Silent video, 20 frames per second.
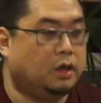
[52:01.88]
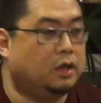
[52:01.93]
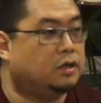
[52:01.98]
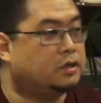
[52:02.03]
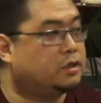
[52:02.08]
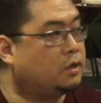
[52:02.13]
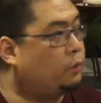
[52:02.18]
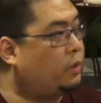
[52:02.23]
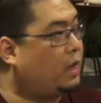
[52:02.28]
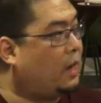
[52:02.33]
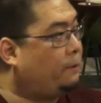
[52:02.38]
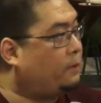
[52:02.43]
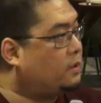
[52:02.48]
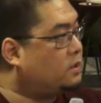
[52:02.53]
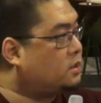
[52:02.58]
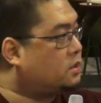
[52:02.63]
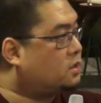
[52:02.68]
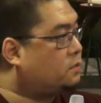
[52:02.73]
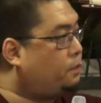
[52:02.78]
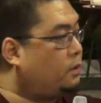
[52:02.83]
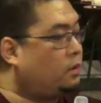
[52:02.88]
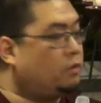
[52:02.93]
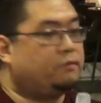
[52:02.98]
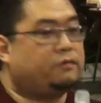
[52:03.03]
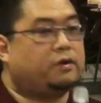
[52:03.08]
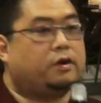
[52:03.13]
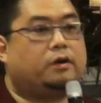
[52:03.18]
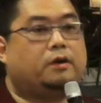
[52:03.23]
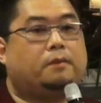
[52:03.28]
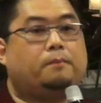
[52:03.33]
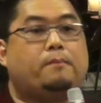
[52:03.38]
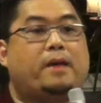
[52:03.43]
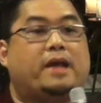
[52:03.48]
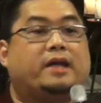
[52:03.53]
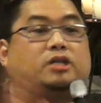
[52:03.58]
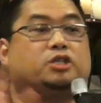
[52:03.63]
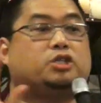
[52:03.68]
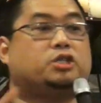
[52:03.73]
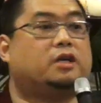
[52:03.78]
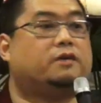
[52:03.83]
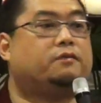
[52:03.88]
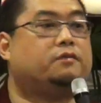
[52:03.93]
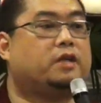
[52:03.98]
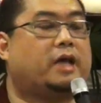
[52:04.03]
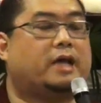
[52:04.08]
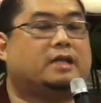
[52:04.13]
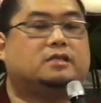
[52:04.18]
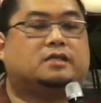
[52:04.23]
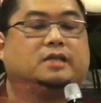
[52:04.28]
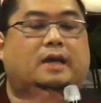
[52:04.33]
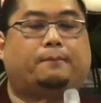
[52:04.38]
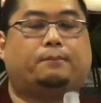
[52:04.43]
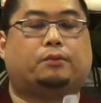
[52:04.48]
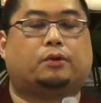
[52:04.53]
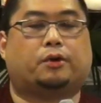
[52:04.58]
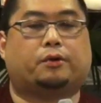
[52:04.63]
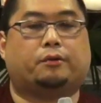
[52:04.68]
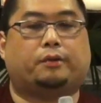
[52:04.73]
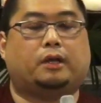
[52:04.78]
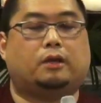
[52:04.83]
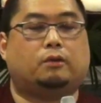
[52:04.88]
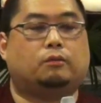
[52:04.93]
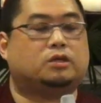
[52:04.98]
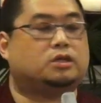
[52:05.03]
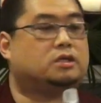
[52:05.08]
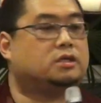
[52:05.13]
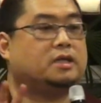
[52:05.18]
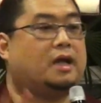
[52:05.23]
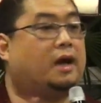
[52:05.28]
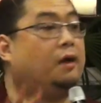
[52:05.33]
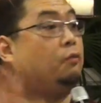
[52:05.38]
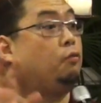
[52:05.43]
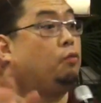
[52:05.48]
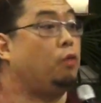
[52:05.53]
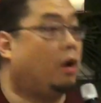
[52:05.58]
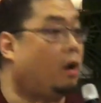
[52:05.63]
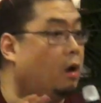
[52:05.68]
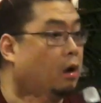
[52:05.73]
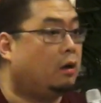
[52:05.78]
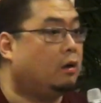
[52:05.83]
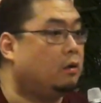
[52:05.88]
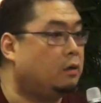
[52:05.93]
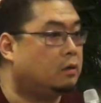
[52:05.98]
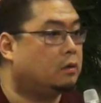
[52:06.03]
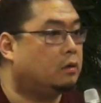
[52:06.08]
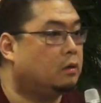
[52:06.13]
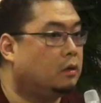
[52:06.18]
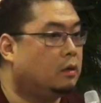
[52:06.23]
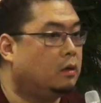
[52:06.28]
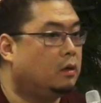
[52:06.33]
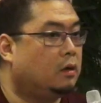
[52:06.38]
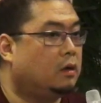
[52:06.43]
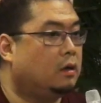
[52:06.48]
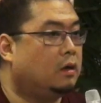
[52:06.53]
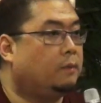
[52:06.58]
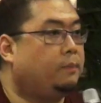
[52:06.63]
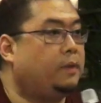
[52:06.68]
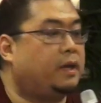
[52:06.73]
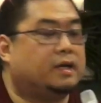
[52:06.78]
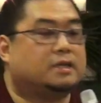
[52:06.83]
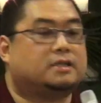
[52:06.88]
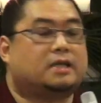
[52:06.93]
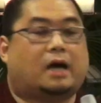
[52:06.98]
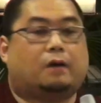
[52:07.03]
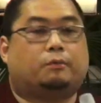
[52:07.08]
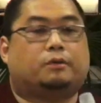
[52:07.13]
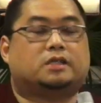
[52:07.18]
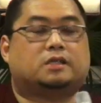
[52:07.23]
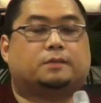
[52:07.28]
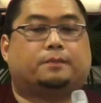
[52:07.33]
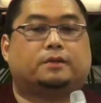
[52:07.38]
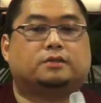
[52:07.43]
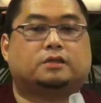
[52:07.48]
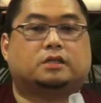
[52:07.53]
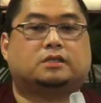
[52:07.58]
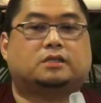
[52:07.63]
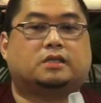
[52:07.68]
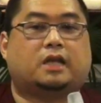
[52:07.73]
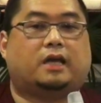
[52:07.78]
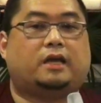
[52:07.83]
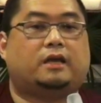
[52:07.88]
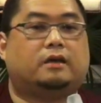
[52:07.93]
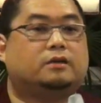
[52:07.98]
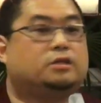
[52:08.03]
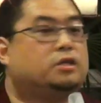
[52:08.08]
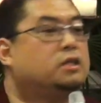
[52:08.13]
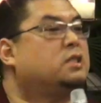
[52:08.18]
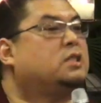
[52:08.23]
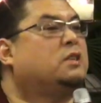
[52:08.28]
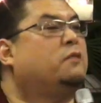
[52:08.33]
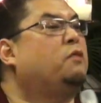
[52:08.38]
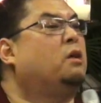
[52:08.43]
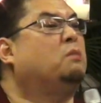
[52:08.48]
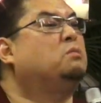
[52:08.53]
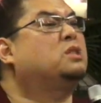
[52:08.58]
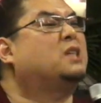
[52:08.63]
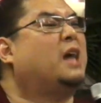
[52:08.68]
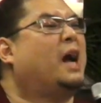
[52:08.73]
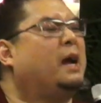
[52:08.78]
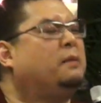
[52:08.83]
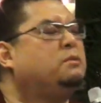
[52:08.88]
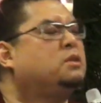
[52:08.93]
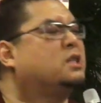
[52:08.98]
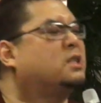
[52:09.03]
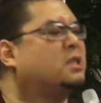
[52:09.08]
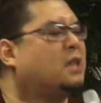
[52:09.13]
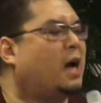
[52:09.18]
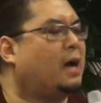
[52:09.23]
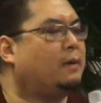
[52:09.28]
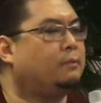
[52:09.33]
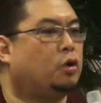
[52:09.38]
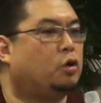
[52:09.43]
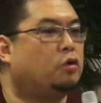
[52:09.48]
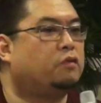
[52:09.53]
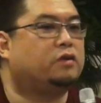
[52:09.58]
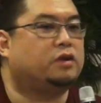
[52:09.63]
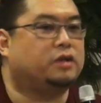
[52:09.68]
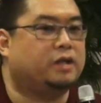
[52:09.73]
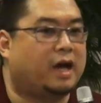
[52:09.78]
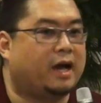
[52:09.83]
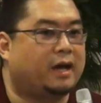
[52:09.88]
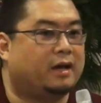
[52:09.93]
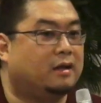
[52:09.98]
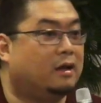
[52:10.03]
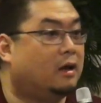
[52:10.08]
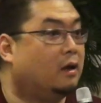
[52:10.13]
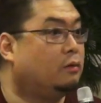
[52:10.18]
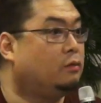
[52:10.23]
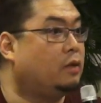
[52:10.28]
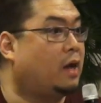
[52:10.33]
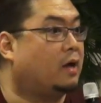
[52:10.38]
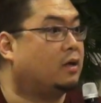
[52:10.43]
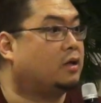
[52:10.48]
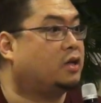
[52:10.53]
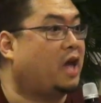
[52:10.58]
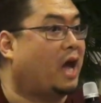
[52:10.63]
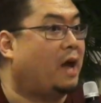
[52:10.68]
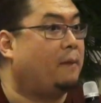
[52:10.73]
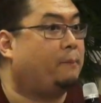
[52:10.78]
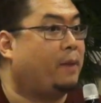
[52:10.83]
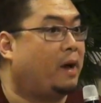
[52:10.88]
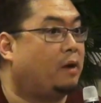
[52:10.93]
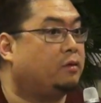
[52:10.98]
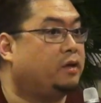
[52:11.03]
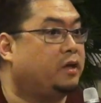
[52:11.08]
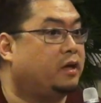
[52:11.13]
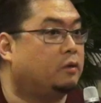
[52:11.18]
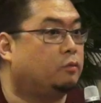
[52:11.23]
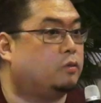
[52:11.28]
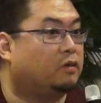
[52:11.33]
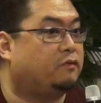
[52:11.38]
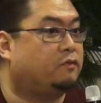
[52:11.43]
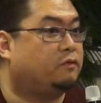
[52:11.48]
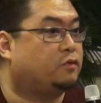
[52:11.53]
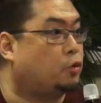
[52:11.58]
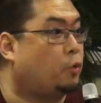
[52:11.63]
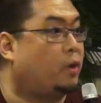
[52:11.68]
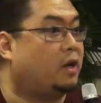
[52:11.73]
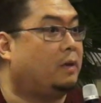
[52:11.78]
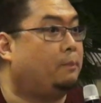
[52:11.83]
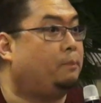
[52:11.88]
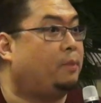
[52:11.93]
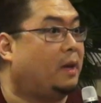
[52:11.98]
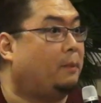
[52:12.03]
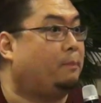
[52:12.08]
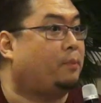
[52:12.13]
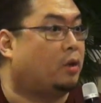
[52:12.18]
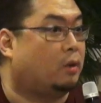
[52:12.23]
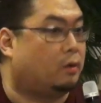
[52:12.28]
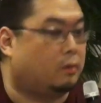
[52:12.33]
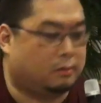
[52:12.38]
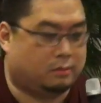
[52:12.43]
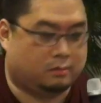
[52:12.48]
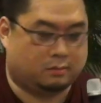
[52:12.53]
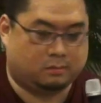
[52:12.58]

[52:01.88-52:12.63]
So what happens is built very makeshift and temporary, which is not wrong, because I was supposed to stay here just from time to time overnight, not camp out here with 20 people.